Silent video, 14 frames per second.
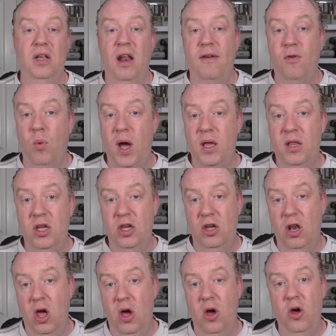another way that you
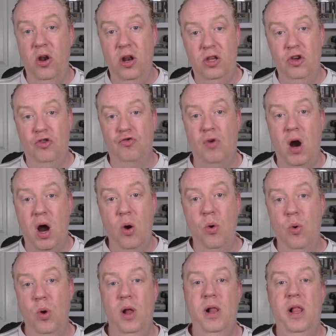learn, you grow,